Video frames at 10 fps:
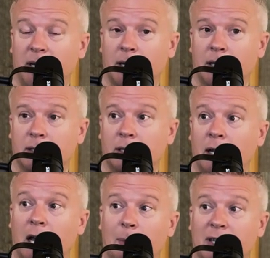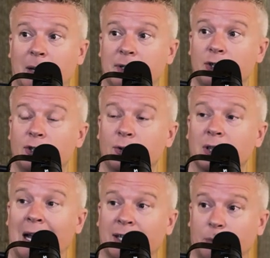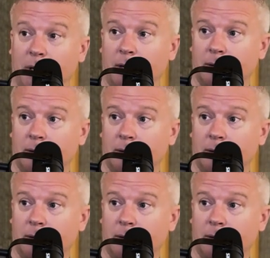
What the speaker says: Because how many times did you do it last week?